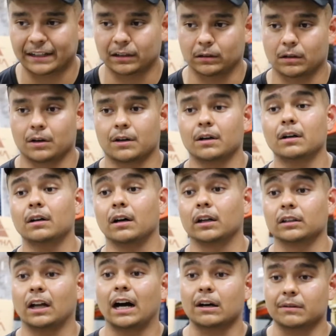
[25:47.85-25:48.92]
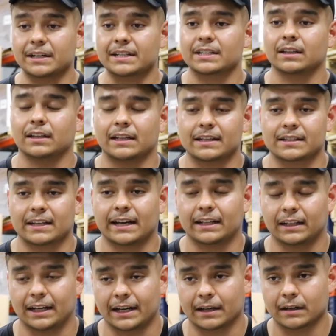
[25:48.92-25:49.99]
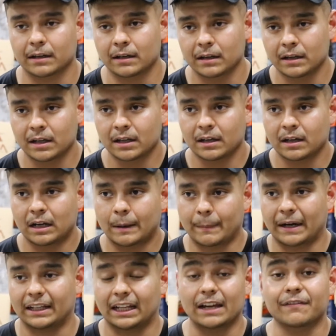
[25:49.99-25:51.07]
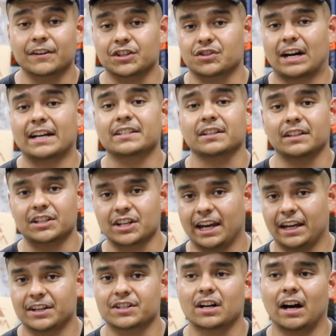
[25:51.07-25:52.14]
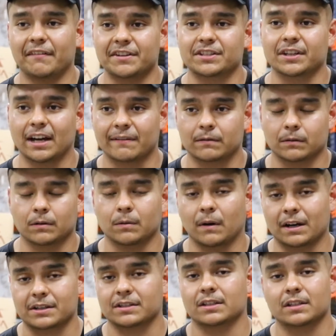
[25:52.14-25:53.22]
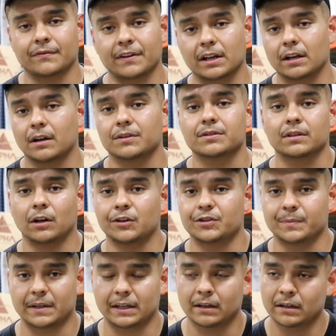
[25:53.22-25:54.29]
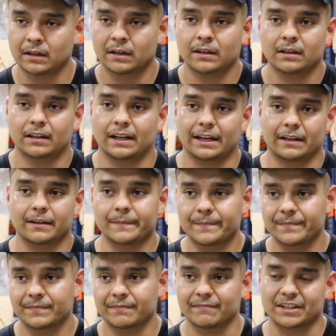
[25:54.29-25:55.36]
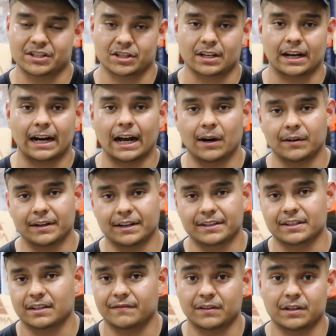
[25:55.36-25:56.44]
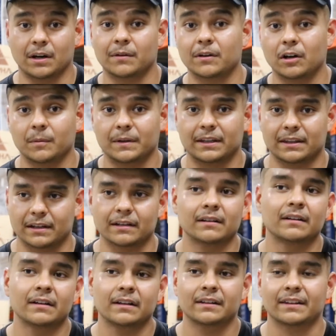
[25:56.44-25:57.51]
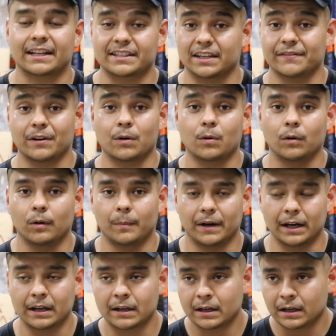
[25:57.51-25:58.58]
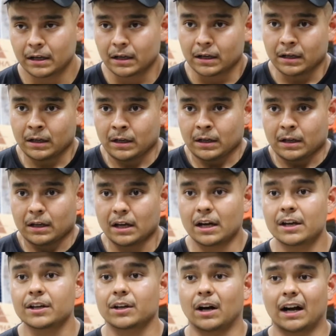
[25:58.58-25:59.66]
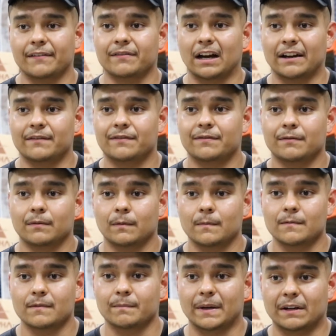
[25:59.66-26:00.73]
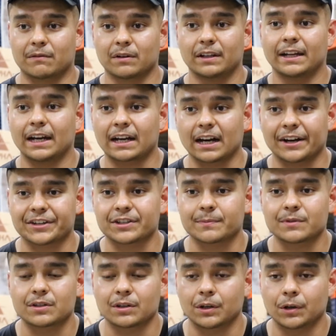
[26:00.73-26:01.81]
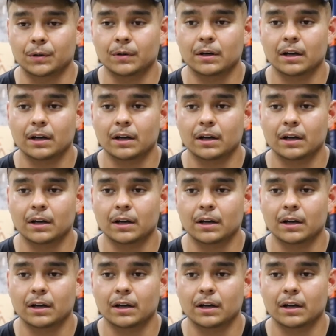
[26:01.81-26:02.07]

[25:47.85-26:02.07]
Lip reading: to learn a lot recently is that like my life has drastically changed. Obviously, everyone who watches these videos knows me. Like, that's just kind of how it is. And if you don't know me, then that's even cool. But, you know, I've been really accustomed to,